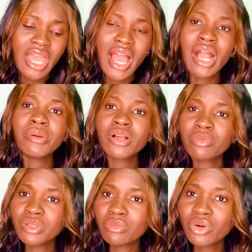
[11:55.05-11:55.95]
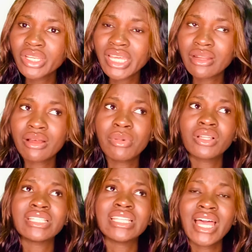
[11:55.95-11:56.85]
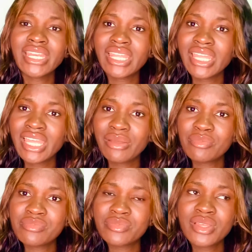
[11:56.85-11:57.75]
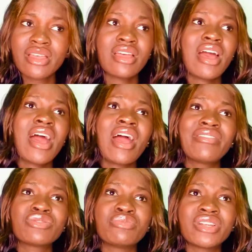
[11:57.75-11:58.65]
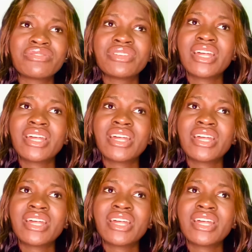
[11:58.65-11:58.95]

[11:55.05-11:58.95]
I wake up in the morning at about 9 a.m. I have to breastfeed her.